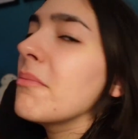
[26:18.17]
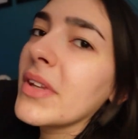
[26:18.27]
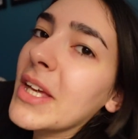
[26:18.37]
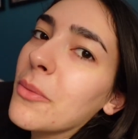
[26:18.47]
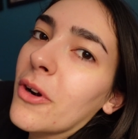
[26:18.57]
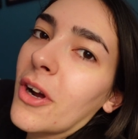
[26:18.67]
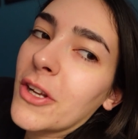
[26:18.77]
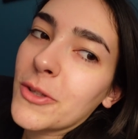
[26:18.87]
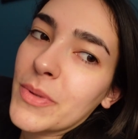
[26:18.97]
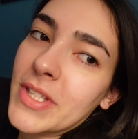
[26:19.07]
But they were
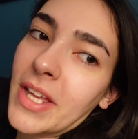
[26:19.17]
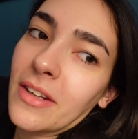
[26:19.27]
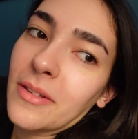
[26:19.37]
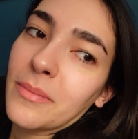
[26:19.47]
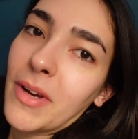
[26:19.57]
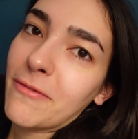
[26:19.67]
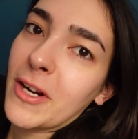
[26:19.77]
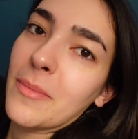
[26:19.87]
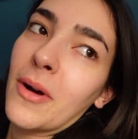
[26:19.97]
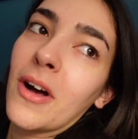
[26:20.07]
100% my
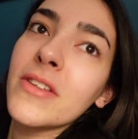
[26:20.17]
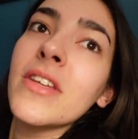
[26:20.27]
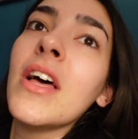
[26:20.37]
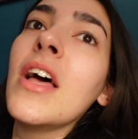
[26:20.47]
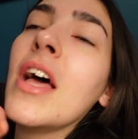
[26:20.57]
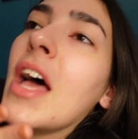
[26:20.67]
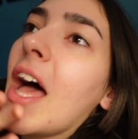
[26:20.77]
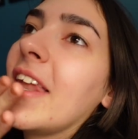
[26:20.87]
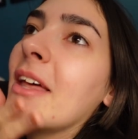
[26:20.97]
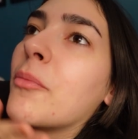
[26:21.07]
favourite parts.
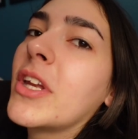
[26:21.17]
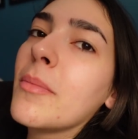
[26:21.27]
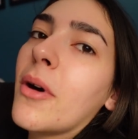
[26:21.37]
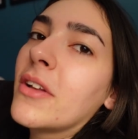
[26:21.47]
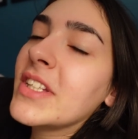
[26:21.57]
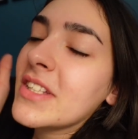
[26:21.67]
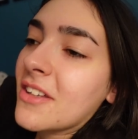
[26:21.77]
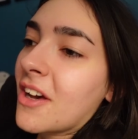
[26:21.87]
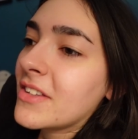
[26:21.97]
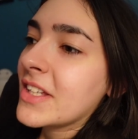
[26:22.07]
And then when the party
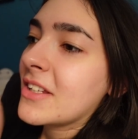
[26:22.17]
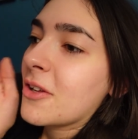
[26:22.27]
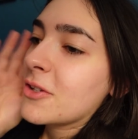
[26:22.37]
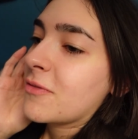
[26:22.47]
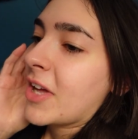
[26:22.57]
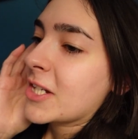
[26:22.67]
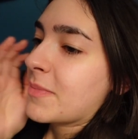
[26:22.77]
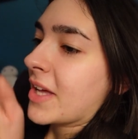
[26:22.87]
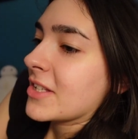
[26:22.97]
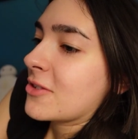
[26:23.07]
started, those
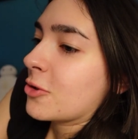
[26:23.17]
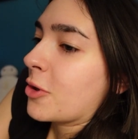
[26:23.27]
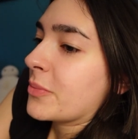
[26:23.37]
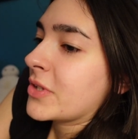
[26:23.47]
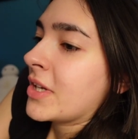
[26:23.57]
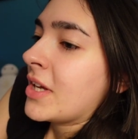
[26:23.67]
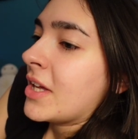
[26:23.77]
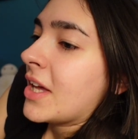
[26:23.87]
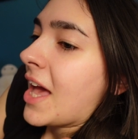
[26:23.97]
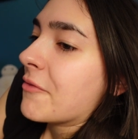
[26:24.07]
flashbacks stopped.
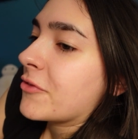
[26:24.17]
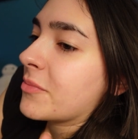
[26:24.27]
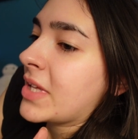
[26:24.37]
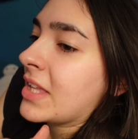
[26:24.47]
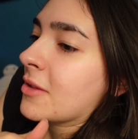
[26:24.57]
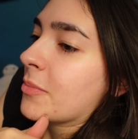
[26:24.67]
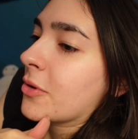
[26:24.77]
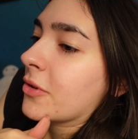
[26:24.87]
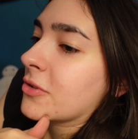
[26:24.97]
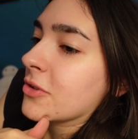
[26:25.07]
And for me, the
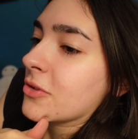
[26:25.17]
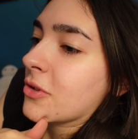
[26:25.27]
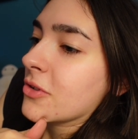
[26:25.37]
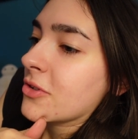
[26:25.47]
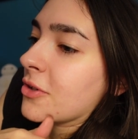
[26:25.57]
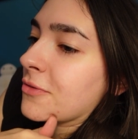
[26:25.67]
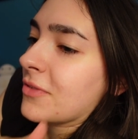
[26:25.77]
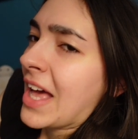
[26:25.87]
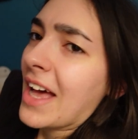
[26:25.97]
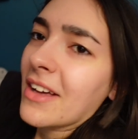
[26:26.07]
book just got so
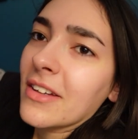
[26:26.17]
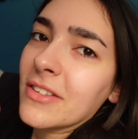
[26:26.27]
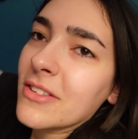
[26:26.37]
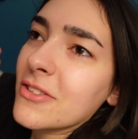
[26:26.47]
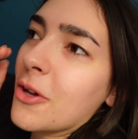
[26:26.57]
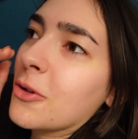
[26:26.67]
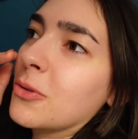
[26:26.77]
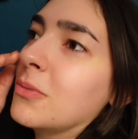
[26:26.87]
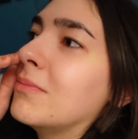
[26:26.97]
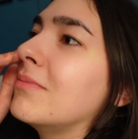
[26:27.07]
flat and
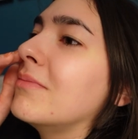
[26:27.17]
so